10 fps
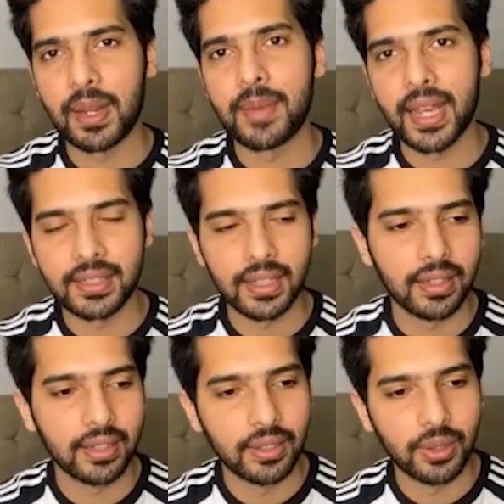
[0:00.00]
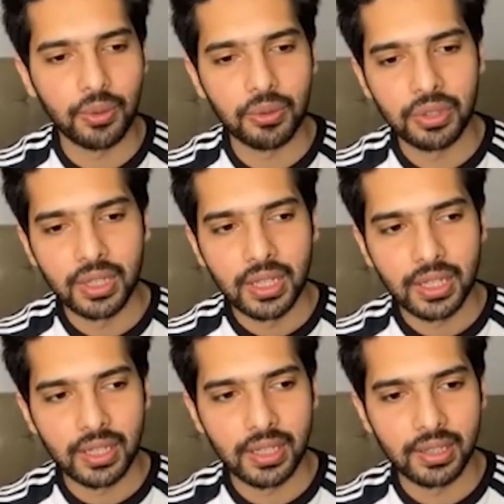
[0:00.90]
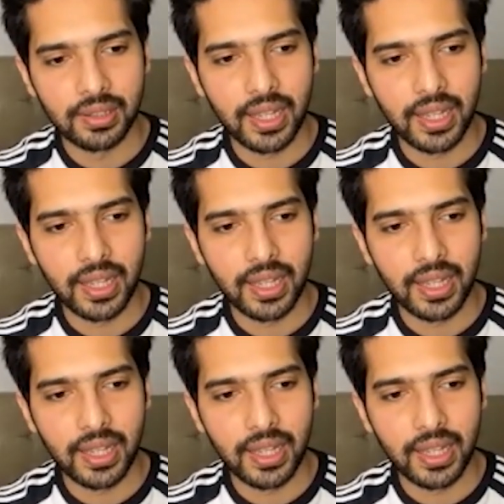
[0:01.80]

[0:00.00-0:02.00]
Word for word: playback singer to uh,